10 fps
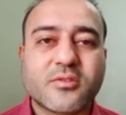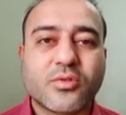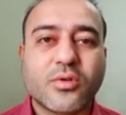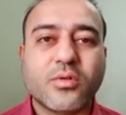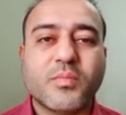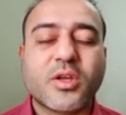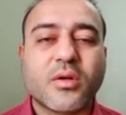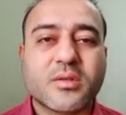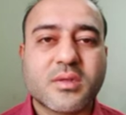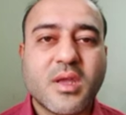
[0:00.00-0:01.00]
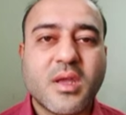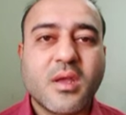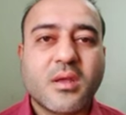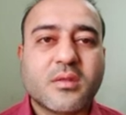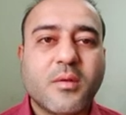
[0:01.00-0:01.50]
So because
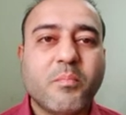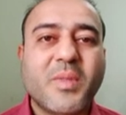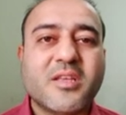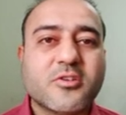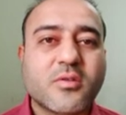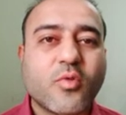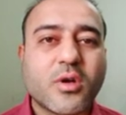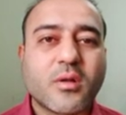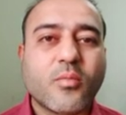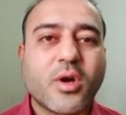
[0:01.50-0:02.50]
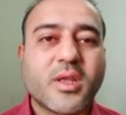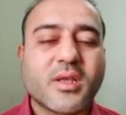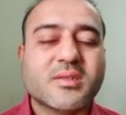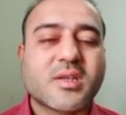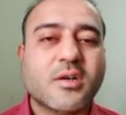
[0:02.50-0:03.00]
the major water body
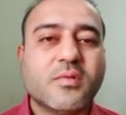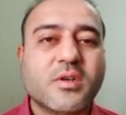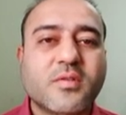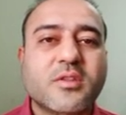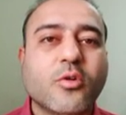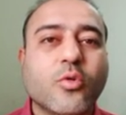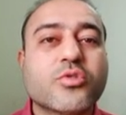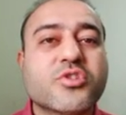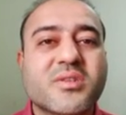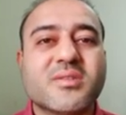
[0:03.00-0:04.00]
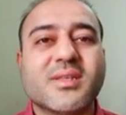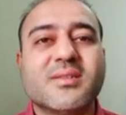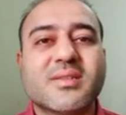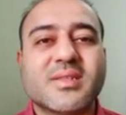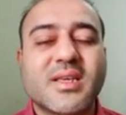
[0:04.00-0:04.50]
is covered with the oceans
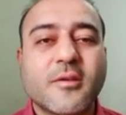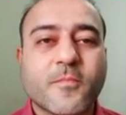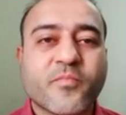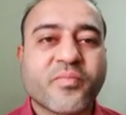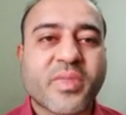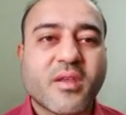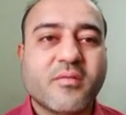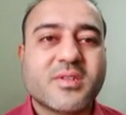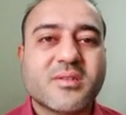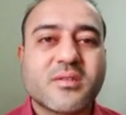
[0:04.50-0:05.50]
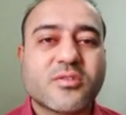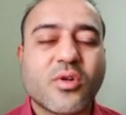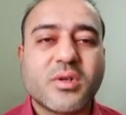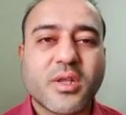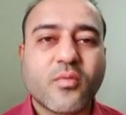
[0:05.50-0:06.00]
and sea, which is a
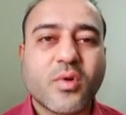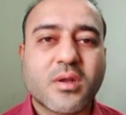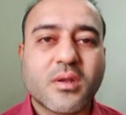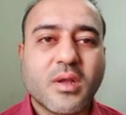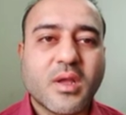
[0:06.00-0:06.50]
salty water